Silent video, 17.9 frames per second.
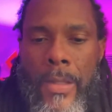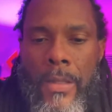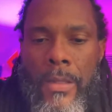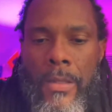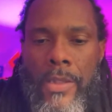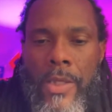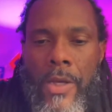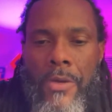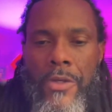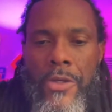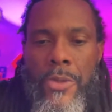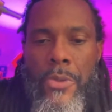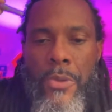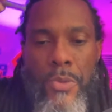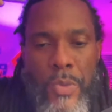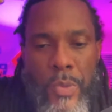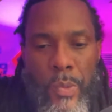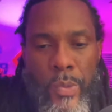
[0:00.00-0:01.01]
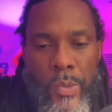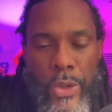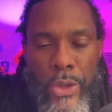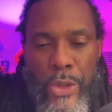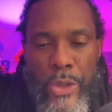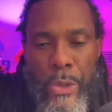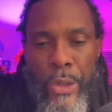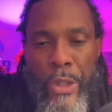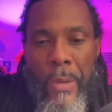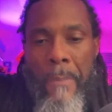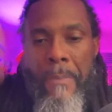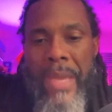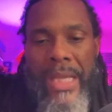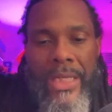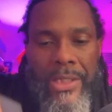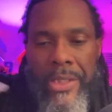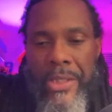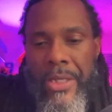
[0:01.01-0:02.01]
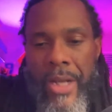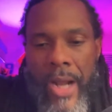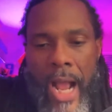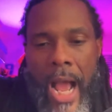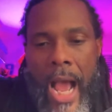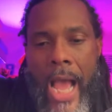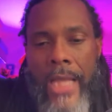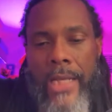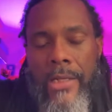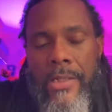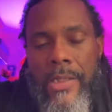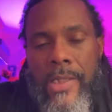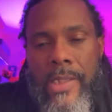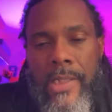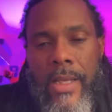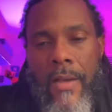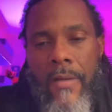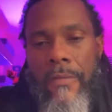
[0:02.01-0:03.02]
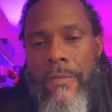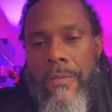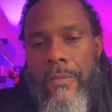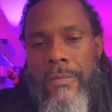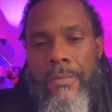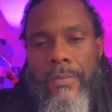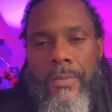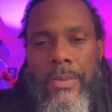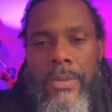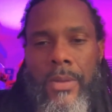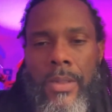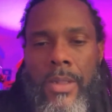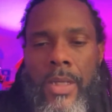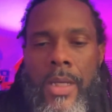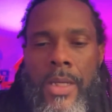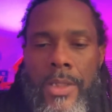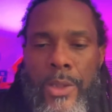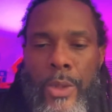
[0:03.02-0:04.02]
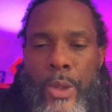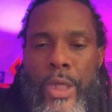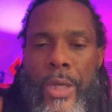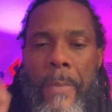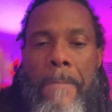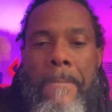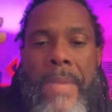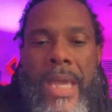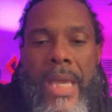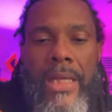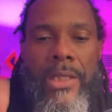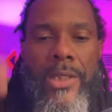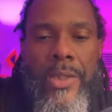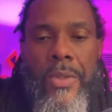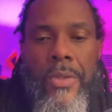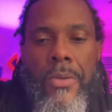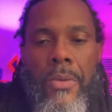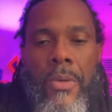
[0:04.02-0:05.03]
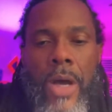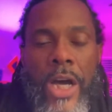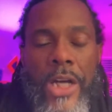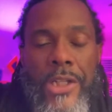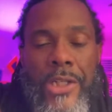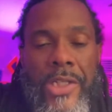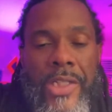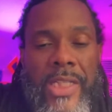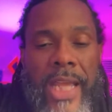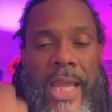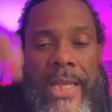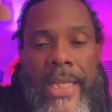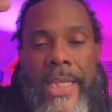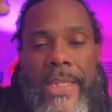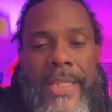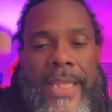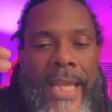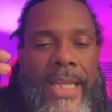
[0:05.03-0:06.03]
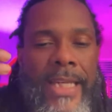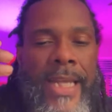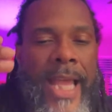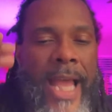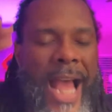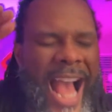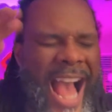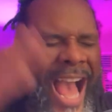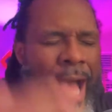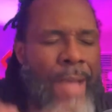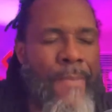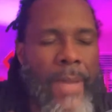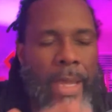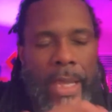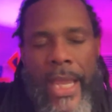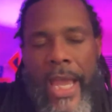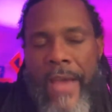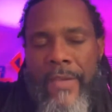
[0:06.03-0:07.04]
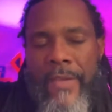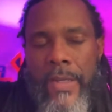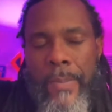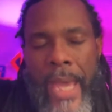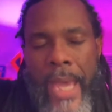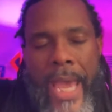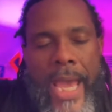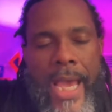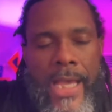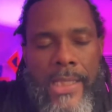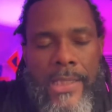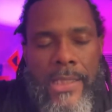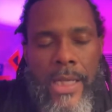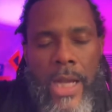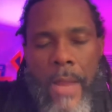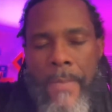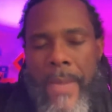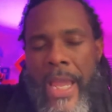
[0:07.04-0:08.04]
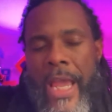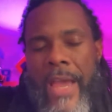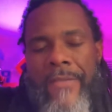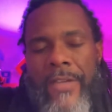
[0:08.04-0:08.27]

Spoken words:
So to commit to your higher self, to commit to understanding that I may have a past and I may have